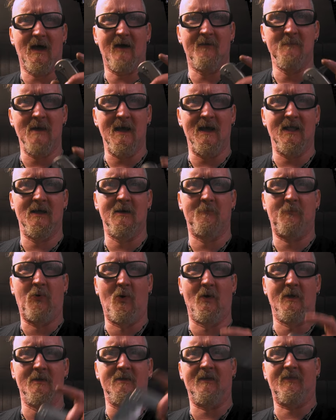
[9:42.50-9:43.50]
I've made an
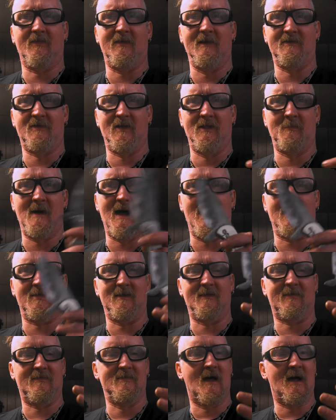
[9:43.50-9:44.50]
important decision about
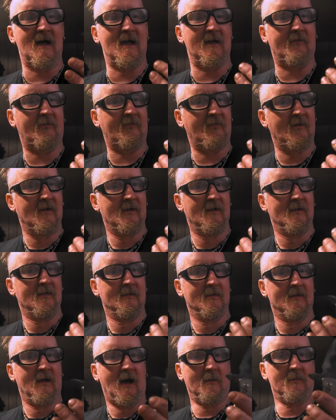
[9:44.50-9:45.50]
this knife.
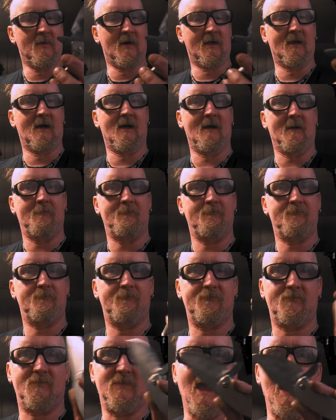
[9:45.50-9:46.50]
I'm gonna
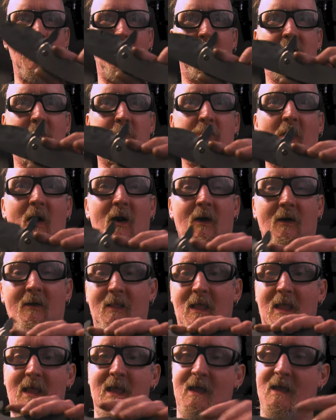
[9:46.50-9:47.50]
tear it
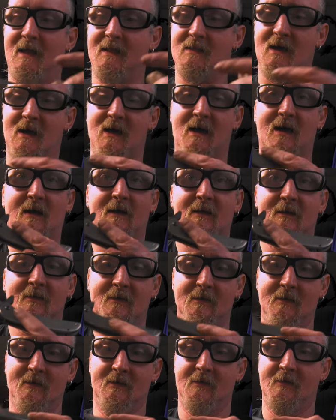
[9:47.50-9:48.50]
apart and uh,
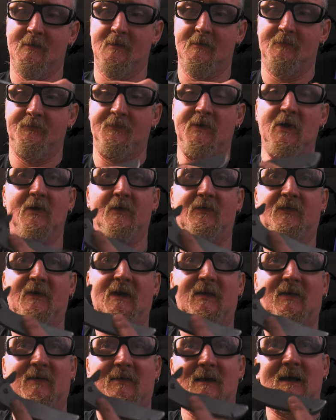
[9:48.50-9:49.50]
use
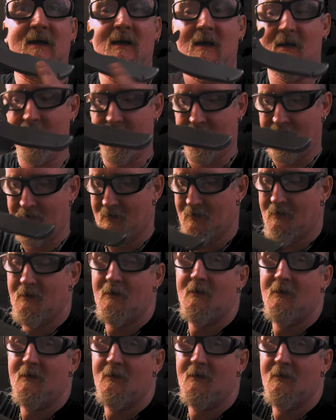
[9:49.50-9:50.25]
this thing as